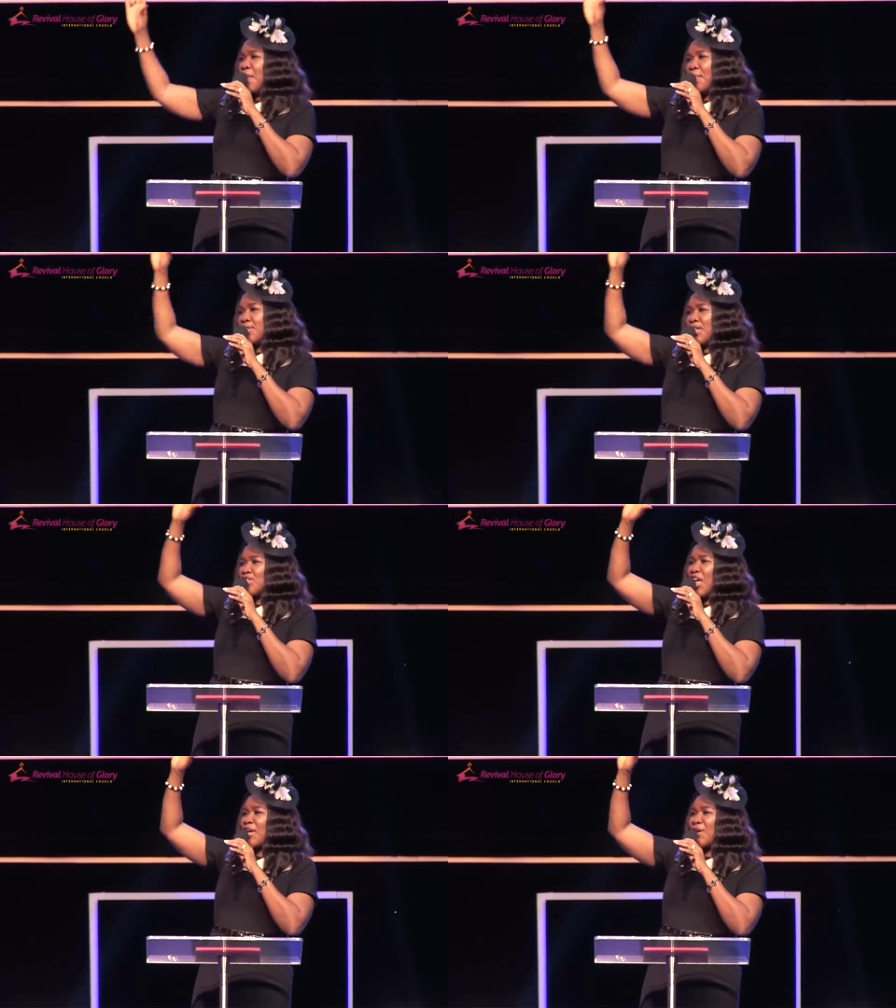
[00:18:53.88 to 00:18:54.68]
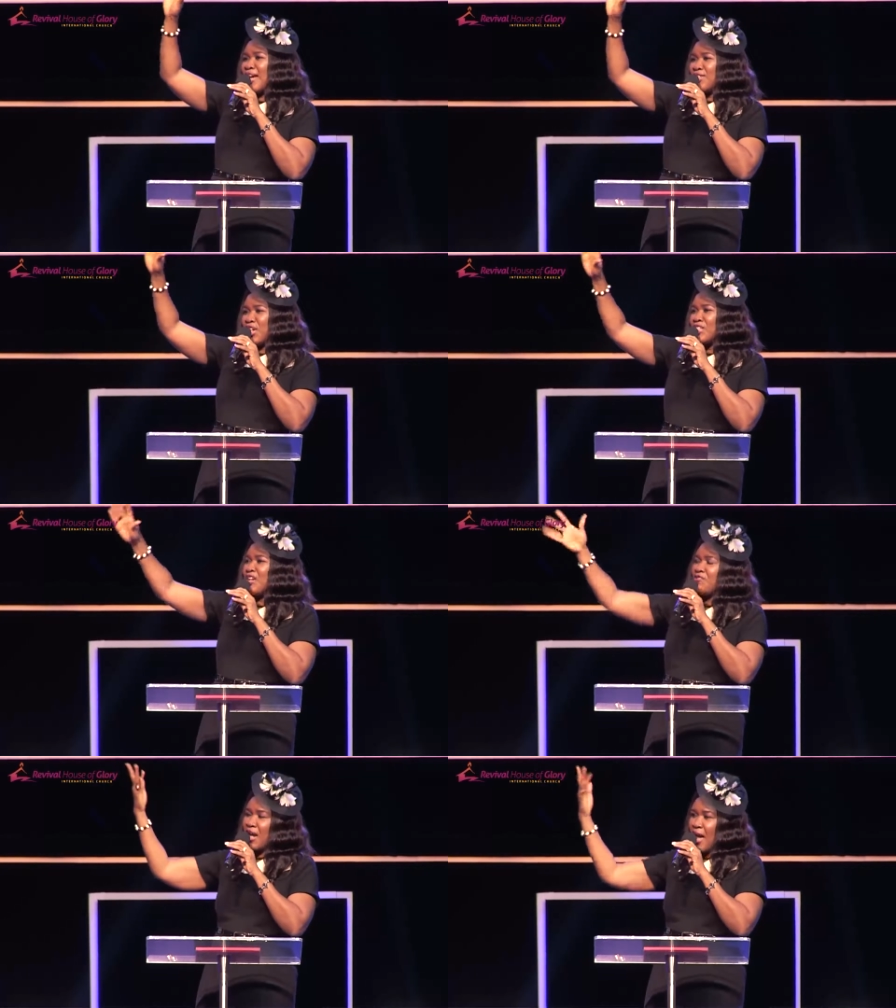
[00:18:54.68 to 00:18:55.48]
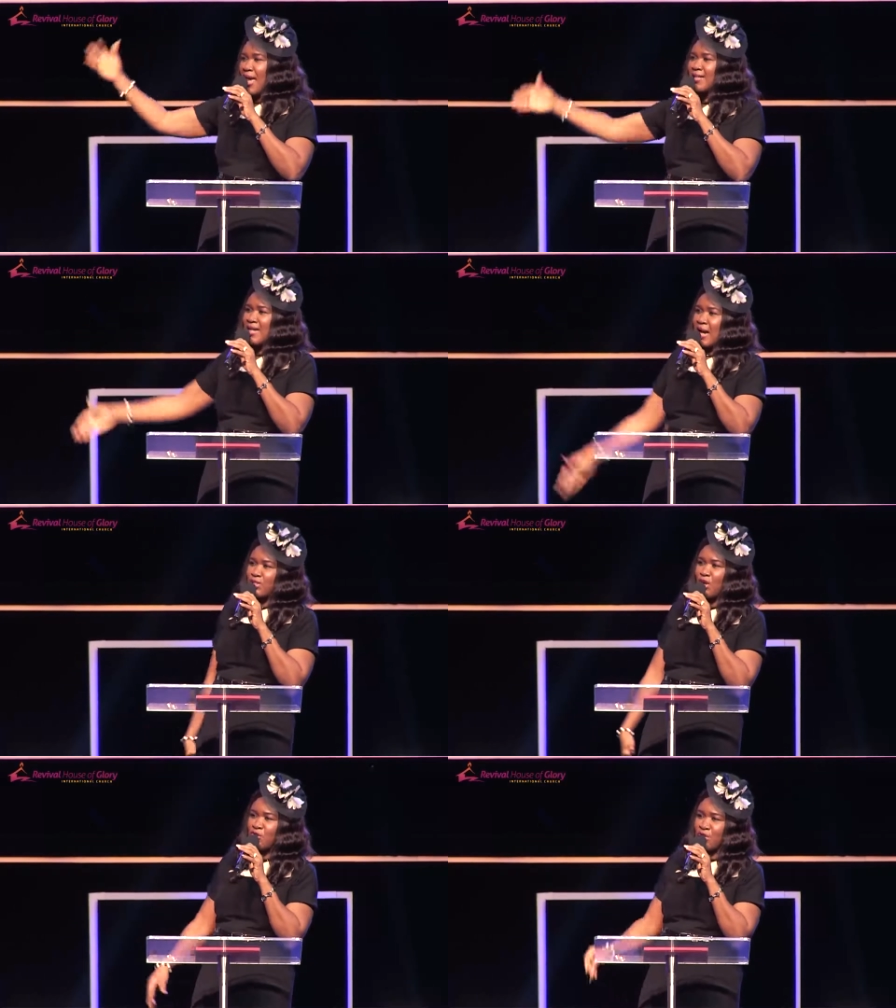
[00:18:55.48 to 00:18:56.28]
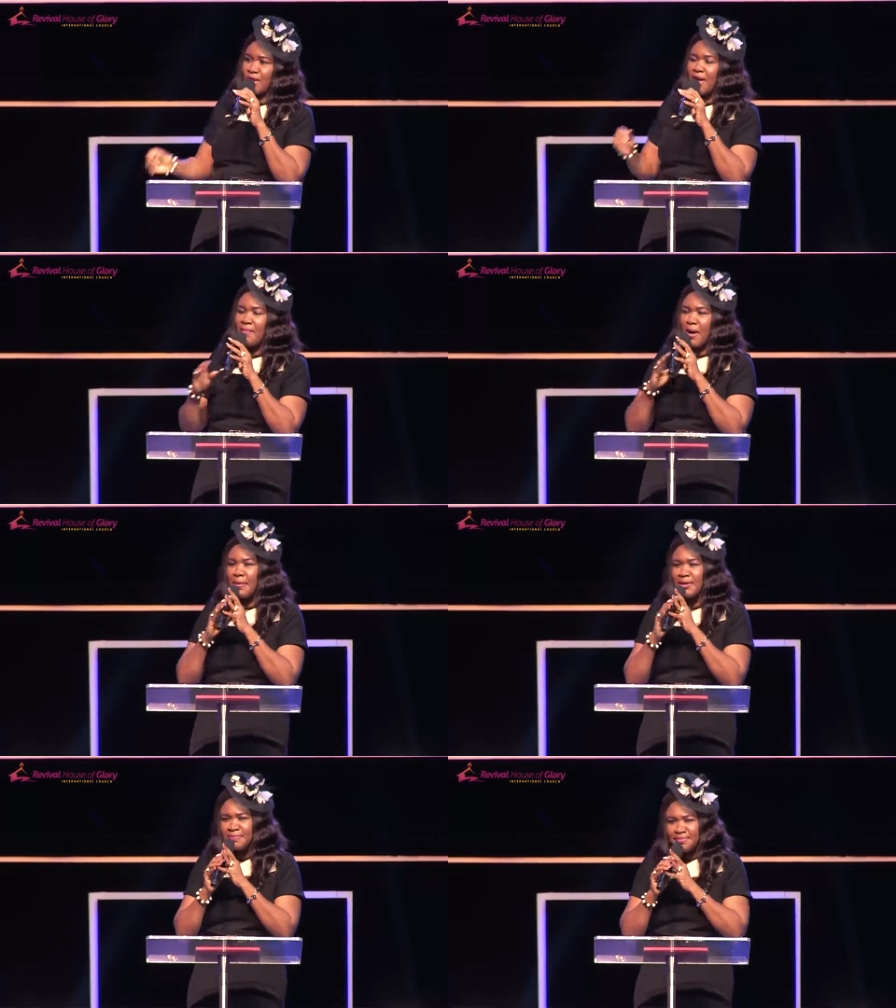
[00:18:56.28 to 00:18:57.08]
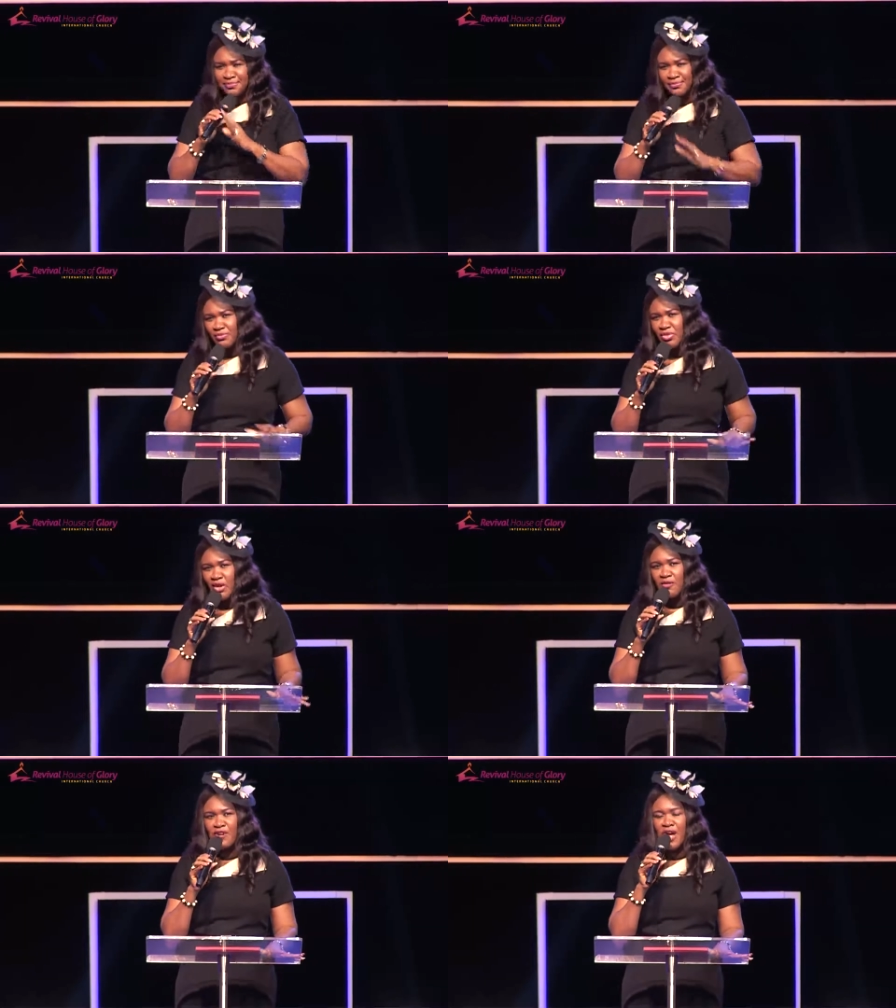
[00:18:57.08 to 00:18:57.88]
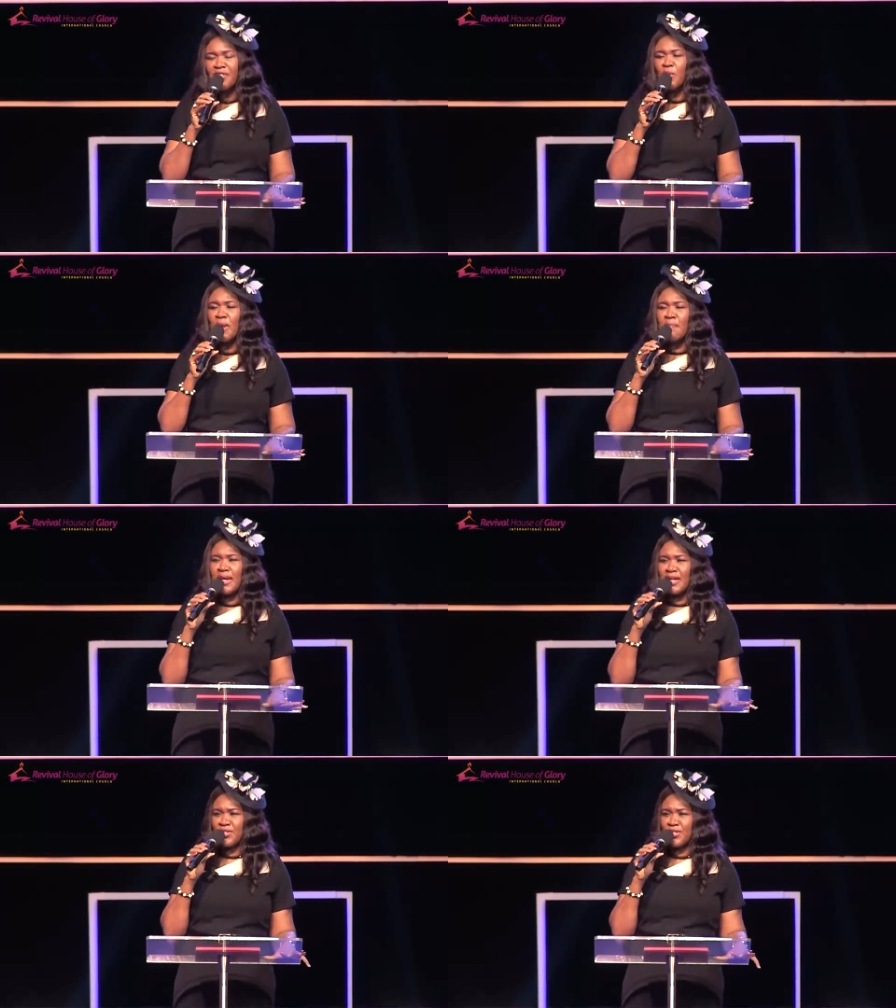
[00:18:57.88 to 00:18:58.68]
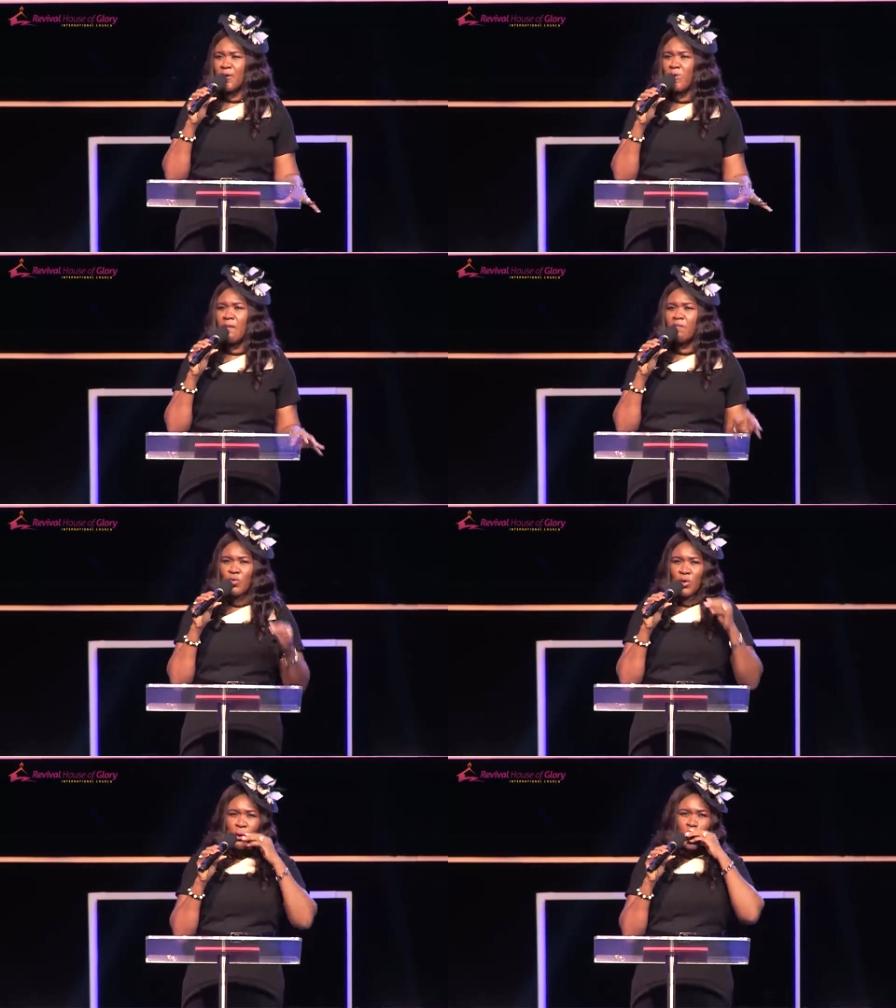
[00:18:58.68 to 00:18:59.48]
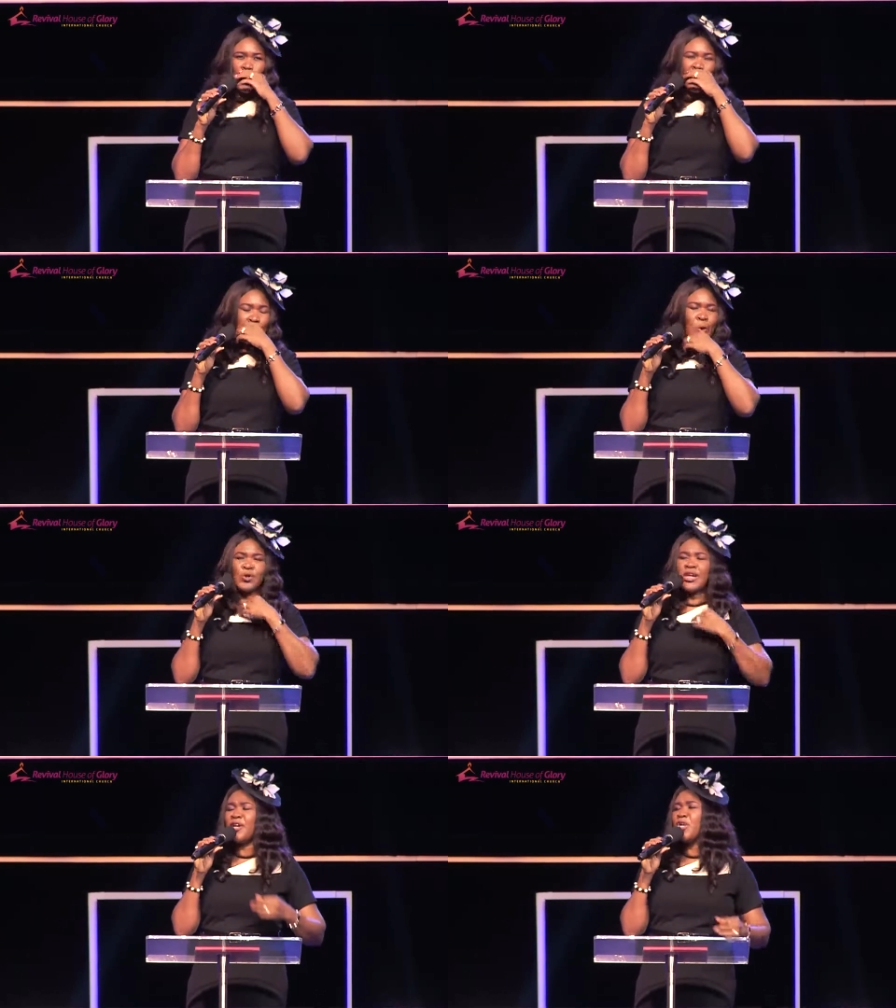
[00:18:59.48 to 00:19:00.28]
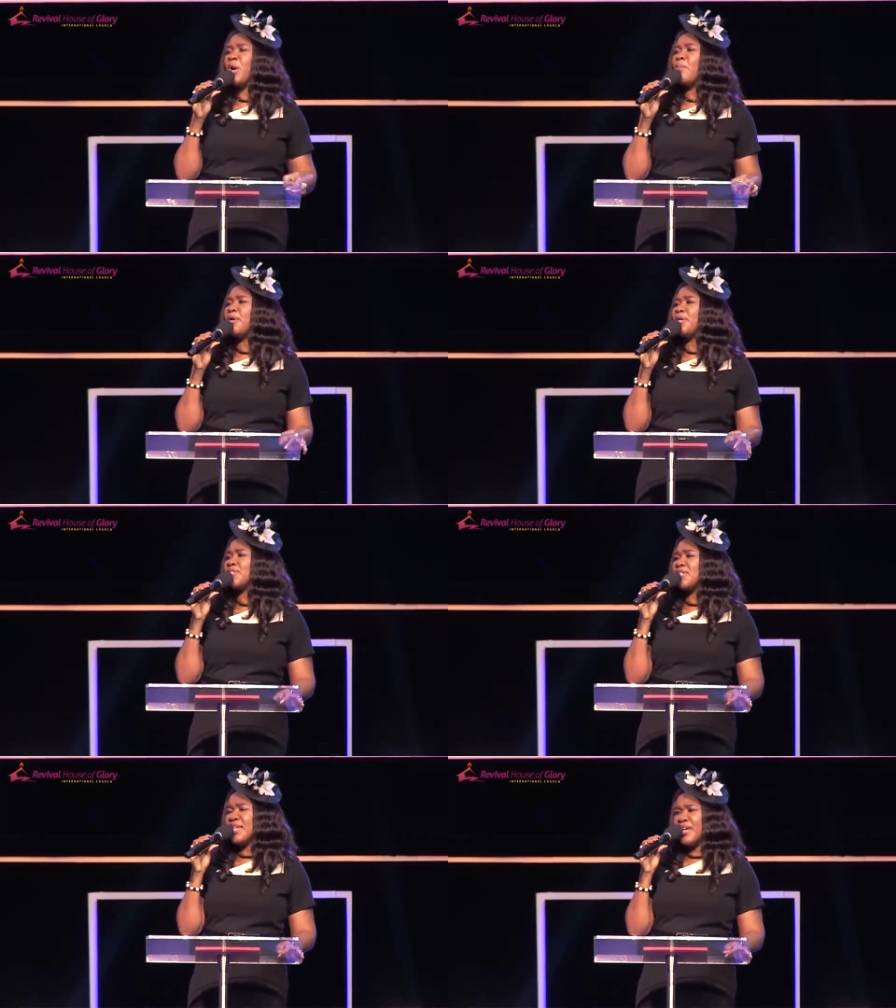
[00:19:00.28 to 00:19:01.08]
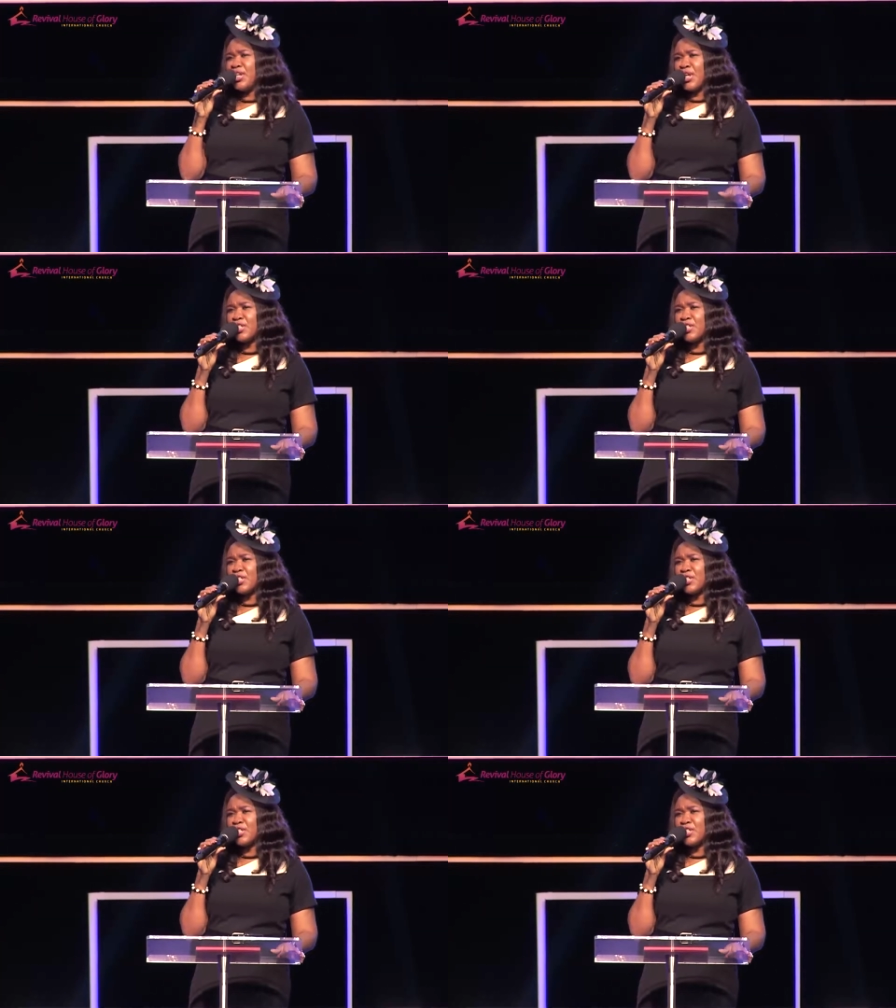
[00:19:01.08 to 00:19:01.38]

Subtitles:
we just thank you. Let's just lift our hands. The house of Judah, come up. Father, we bless you. You are good and your mercies endure